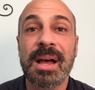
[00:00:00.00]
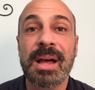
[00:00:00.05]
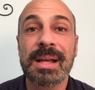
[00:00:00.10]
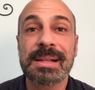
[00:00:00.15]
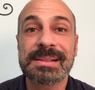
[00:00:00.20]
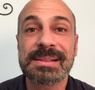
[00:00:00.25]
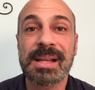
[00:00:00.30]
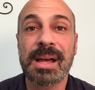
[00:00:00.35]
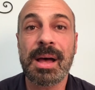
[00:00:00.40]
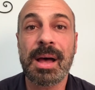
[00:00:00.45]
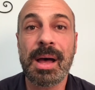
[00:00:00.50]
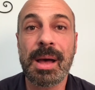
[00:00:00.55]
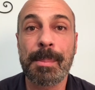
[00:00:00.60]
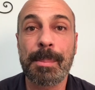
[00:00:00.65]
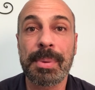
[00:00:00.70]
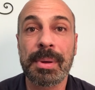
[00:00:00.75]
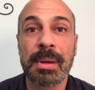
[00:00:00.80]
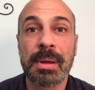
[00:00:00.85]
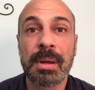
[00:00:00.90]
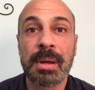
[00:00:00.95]
us
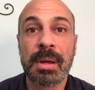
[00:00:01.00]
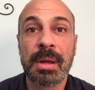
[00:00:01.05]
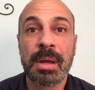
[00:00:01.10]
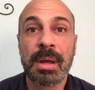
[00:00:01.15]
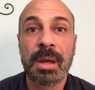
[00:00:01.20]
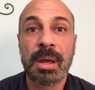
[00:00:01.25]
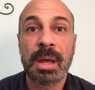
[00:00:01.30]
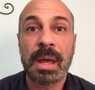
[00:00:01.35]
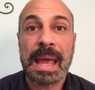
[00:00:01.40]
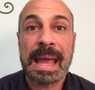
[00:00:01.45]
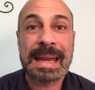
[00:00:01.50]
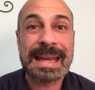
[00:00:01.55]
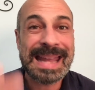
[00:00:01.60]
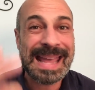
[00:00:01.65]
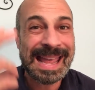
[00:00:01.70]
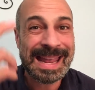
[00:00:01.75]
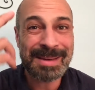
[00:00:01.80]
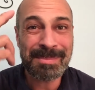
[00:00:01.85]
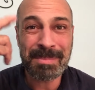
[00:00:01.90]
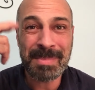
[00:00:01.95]
up
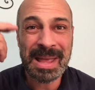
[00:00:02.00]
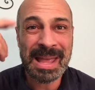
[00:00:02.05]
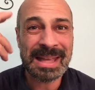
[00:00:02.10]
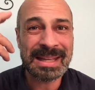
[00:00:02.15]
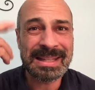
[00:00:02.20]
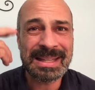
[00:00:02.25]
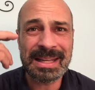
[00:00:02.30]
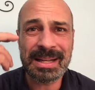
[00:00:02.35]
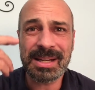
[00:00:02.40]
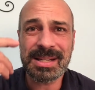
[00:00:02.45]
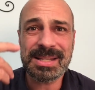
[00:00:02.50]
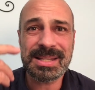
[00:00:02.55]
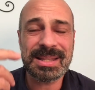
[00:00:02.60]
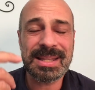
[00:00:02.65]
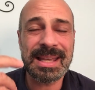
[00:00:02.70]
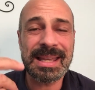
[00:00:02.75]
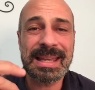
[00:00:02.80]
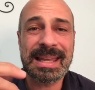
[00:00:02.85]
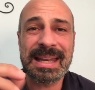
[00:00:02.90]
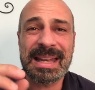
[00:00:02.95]
and get us
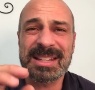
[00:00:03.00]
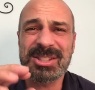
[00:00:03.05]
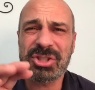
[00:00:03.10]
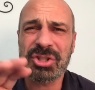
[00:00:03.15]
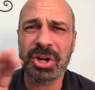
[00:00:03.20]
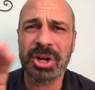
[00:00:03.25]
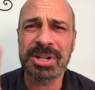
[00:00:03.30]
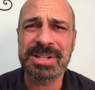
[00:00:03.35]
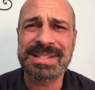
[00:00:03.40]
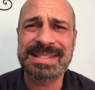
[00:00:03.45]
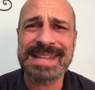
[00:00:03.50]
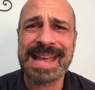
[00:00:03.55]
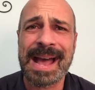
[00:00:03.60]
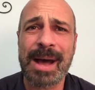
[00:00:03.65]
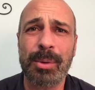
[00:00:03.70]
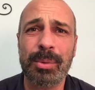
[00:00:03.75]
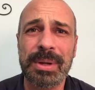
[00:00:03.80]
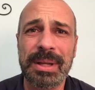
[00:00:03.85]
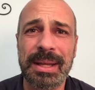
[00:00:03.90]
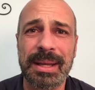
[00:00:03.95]
thinking and start
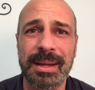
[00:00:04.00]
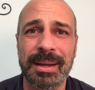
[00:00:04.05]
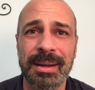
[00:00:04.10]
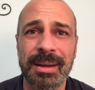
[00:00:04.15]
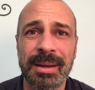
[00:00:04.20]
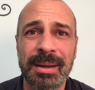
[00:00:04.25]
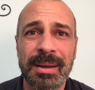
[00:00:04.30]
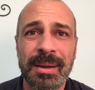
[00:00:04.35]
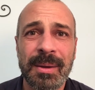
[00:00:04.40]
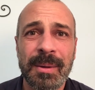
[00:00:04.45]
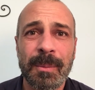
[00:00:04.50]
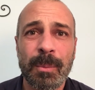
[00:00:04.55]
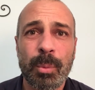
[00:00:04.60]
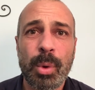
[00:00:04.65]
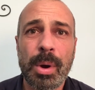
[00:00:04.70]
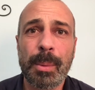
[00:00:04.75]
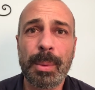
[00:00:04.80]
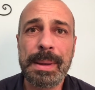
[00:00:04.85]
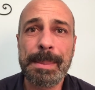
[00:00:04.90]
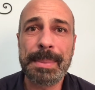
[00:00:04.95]
doubting
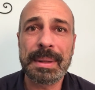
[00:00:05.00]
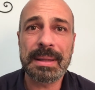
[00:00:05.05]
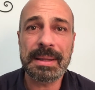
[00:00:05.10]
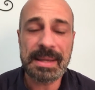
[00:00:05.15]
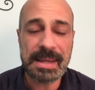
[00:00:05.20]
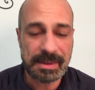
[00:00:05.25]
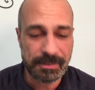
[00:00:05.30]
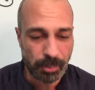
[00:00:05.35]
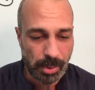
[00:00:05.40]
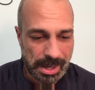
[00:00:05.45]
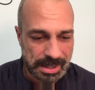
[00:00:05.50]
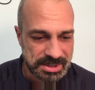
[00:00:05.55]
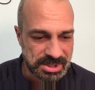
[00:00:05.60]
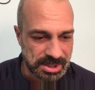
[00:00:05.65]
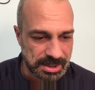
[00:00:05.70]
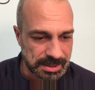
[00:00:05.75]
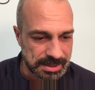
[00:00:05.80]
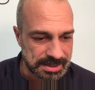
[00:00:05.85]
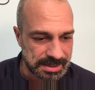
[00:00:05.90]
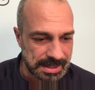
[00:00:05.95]
what we believe. Watch
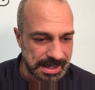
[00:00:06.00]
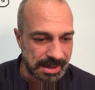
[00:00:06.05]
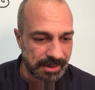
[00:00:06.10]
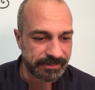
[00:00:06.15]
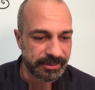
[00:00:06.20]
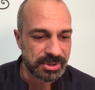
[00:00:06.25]
this now.